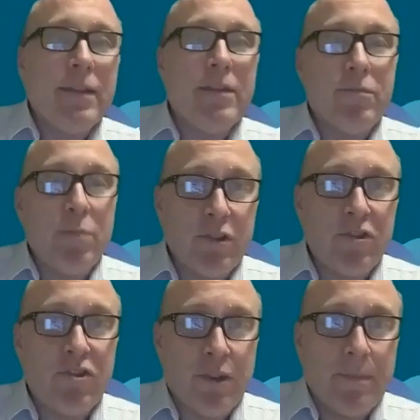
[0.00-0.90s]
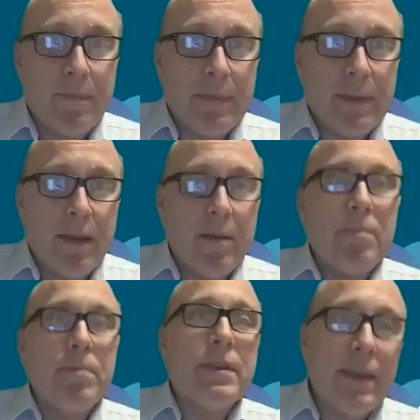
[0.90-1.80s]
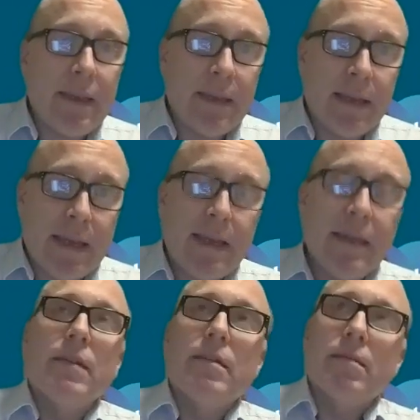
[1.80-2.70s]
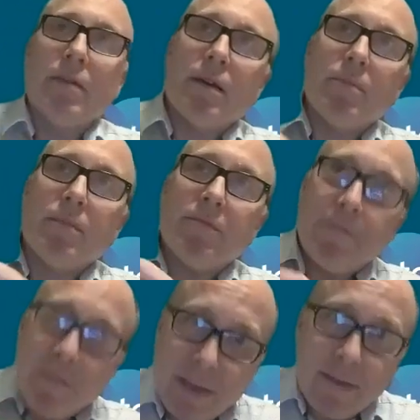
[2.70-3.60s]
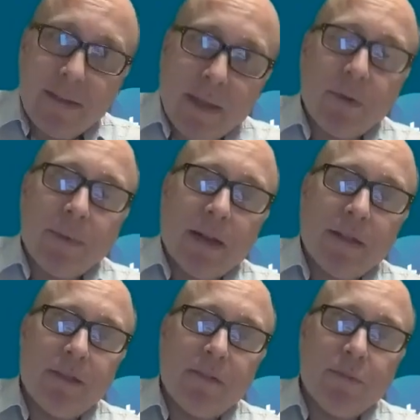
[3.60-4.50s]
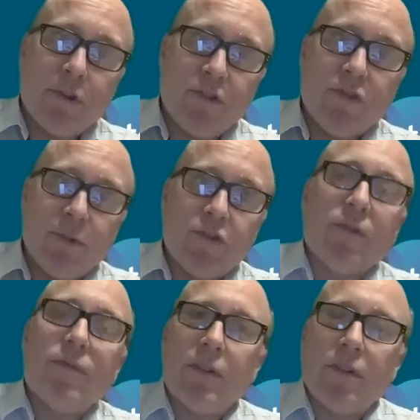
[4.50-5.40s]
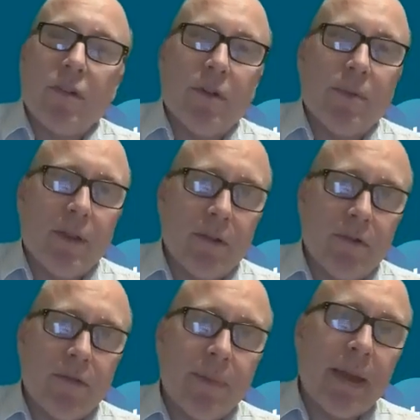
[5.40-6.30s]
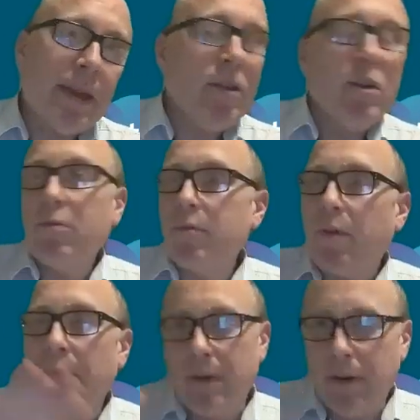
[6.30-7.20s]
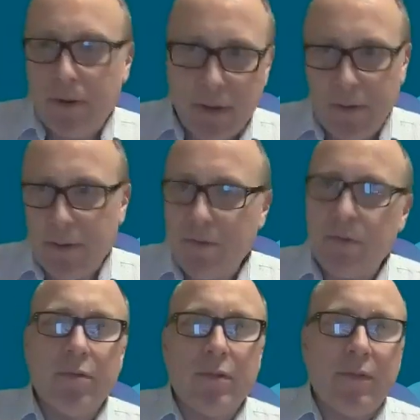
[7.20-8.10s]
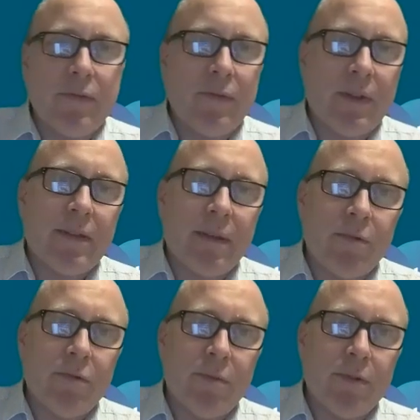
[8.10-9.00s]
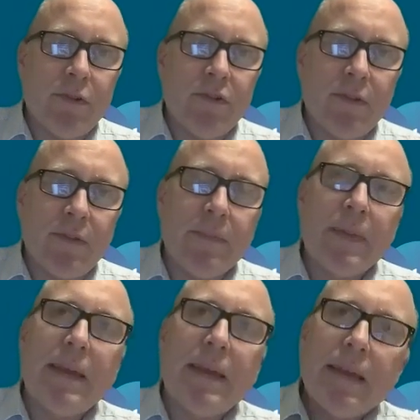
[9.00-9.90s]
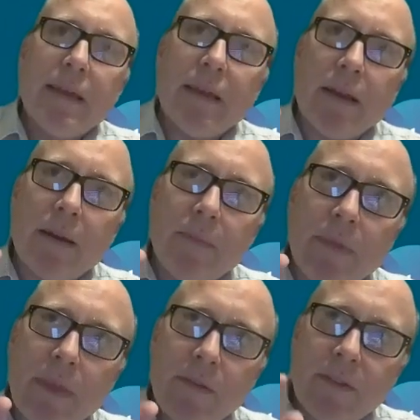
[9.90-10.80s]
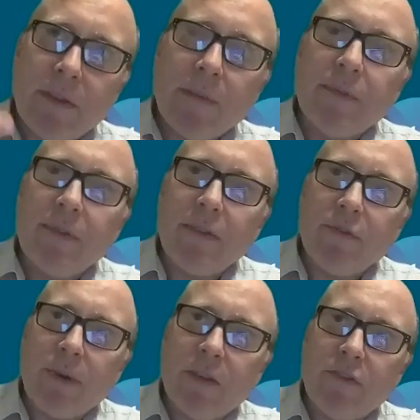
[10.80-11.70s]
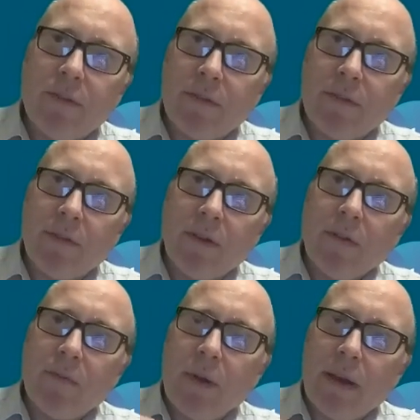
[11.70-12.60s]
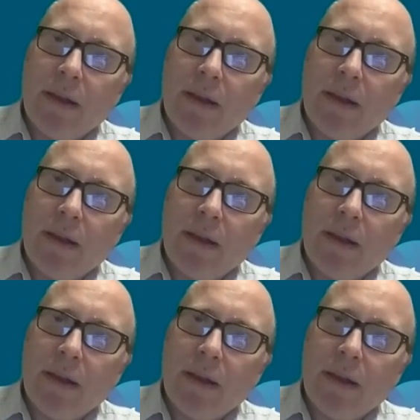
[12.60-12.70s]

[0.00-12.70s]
of posture, particularly fixed abnormalities of posture, which often occur with a lot of pain, although there are other causes for fixed abnormal postures. There are some situations where